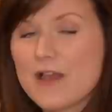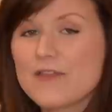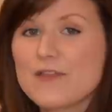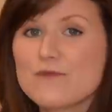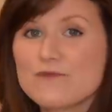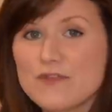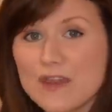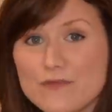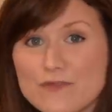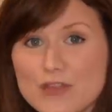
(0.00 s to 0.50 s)
And the
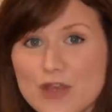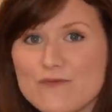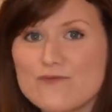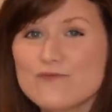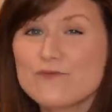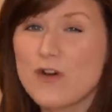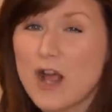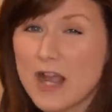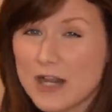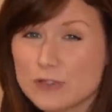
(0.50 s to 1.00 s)
fifth and
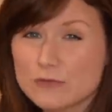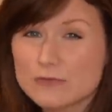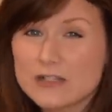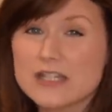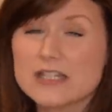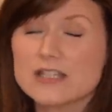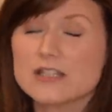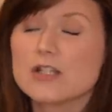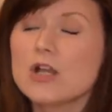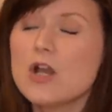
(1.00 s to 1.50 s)
final
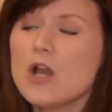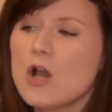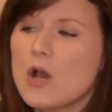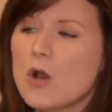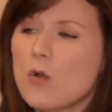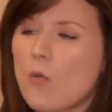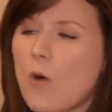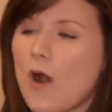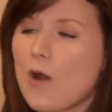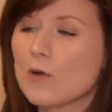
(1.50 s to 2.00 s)
reason
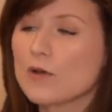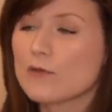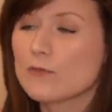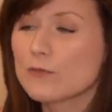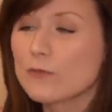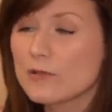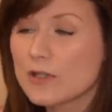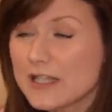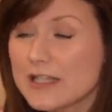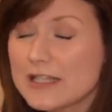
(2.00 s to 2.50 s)
why we
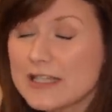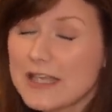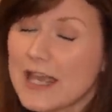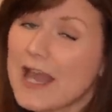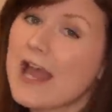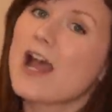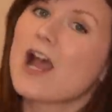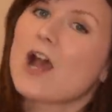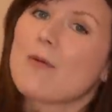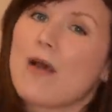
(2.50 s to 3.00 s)
really
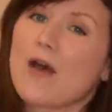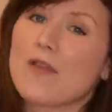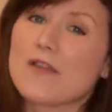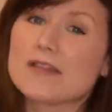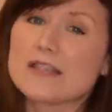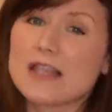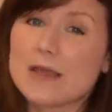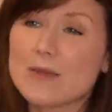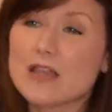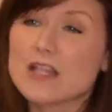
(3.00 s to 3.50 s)
care about this
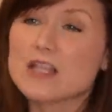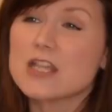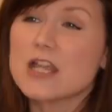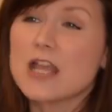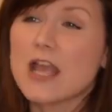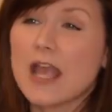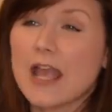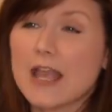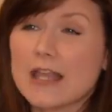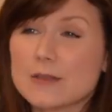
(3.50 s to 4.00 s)
image
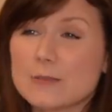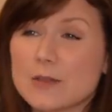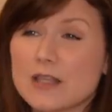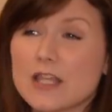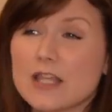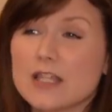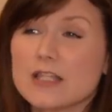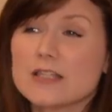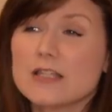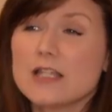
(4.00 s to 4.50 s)
is
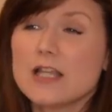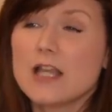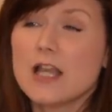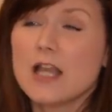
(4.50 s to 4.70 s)
because